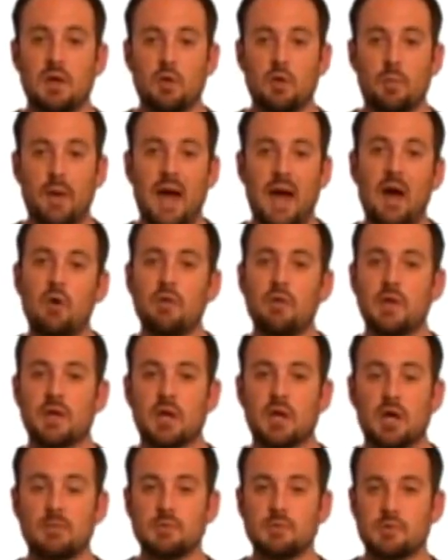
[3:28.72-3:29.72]
Now, the power
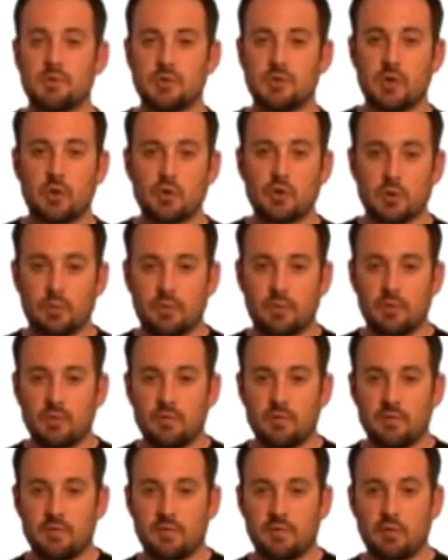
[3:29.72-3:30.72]
that comes with social
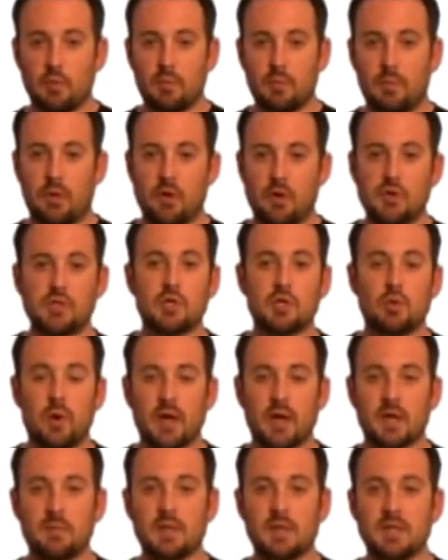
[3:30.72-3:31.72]
proof through personal
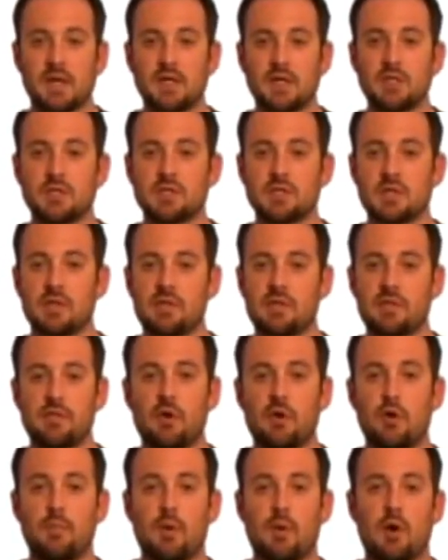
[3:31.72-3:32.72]
recommendations and
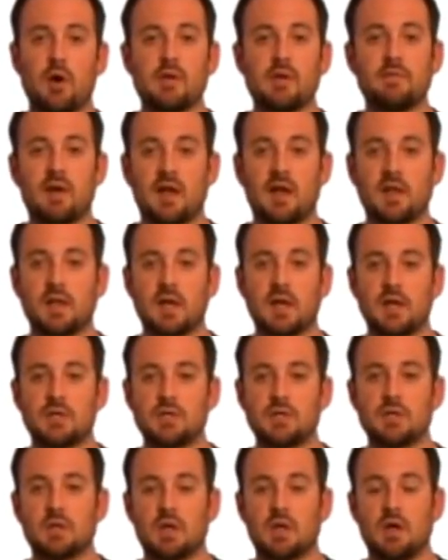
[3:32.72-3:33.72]
third-party
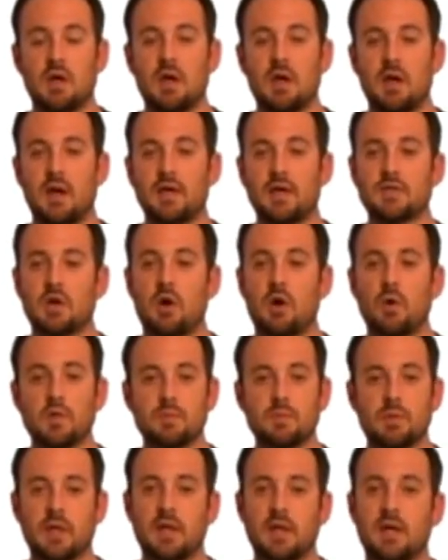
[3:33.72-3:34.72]
validation has
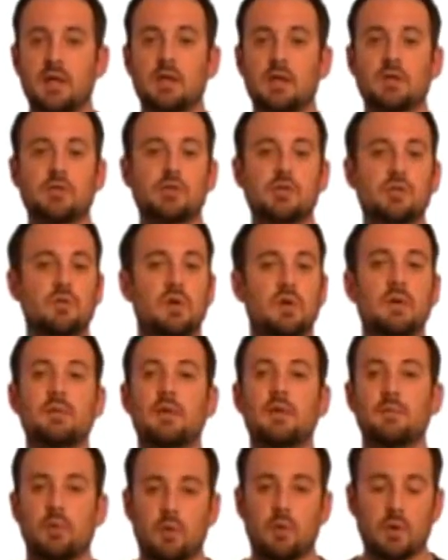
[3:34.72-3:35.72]
always played an
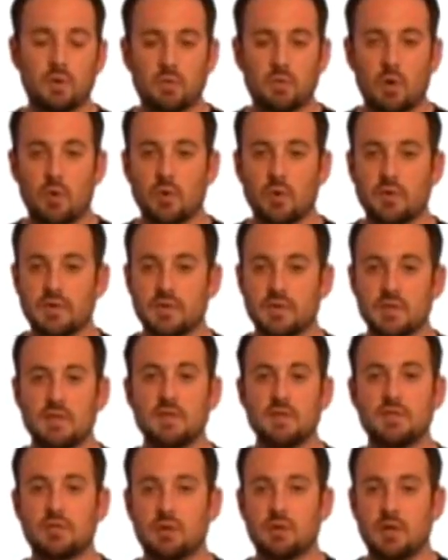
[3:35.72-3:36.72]
extremely important role with this
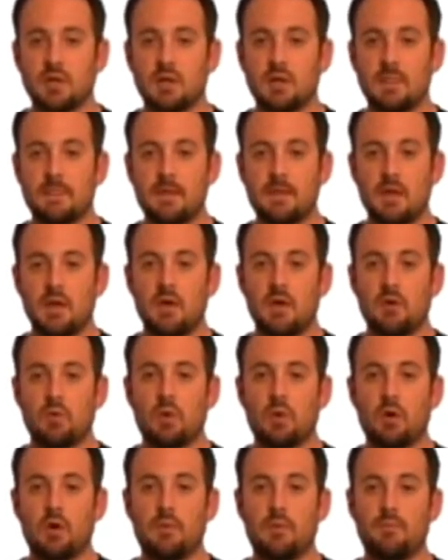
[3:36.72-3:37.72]
industry,
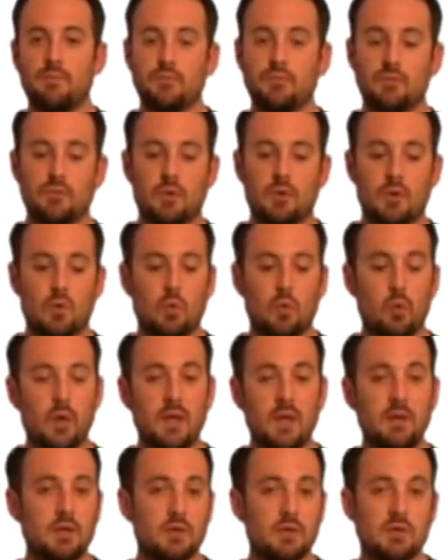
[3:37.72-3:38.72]
where
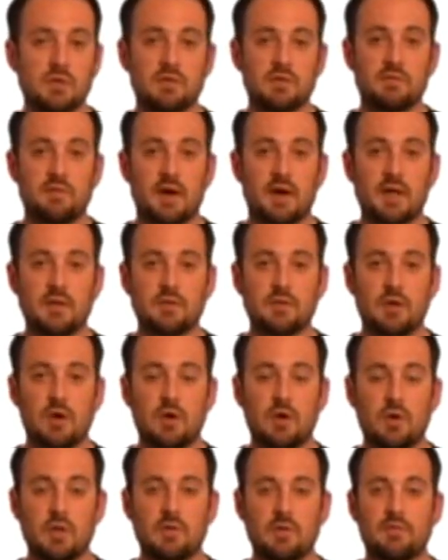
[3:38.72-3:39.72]
we usually find it,
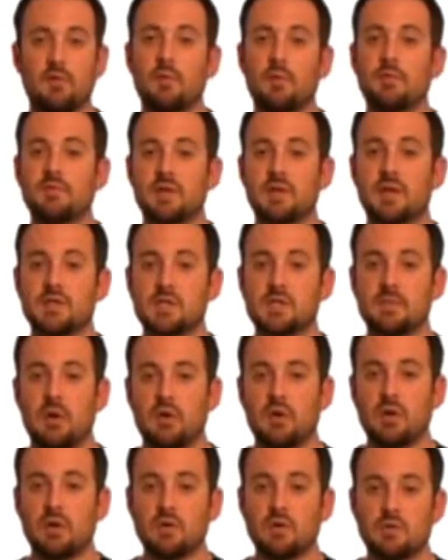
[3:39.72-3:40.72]
though, in the form of
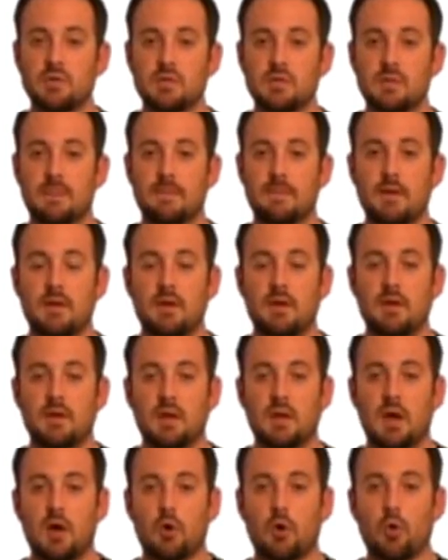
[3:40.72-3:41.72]
testimonials.
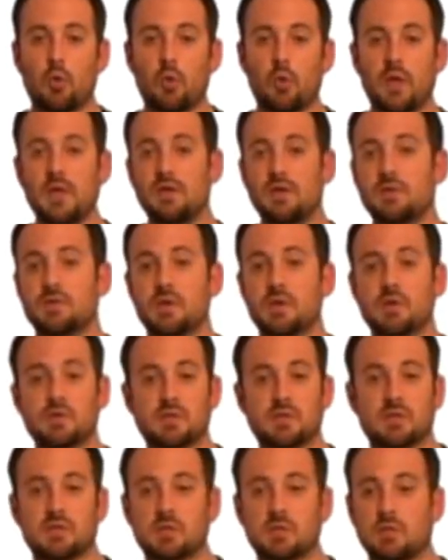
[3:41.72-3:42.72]
Now, we use those
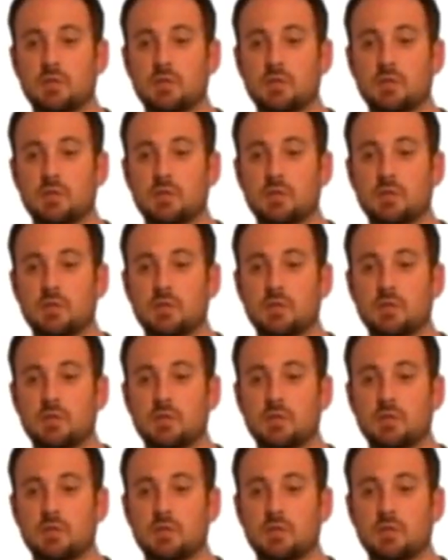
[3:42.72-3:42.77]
